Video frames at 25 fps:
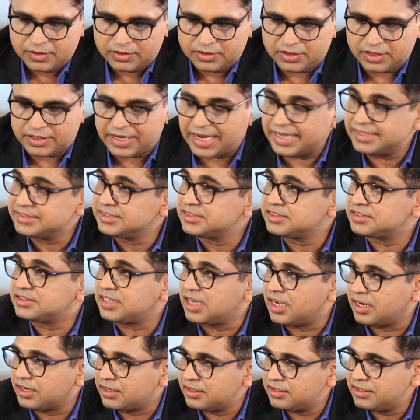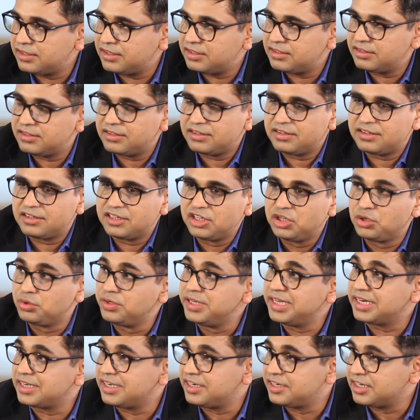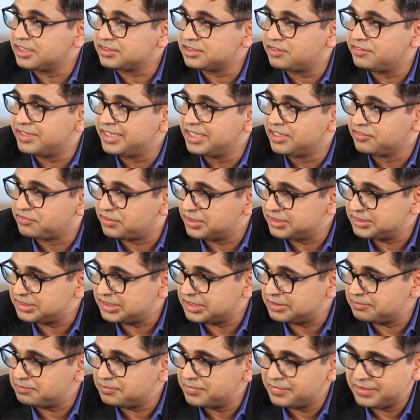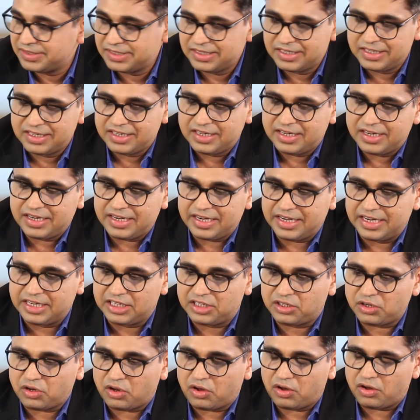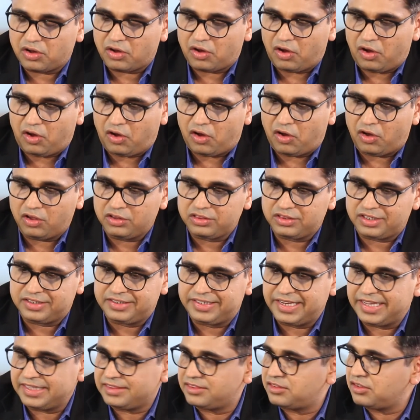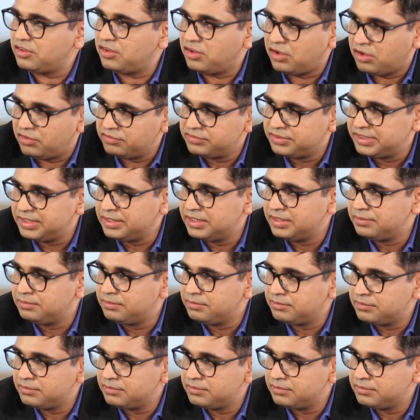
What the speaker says: The Rising Star uniquely does a very different thing. It, on the death of the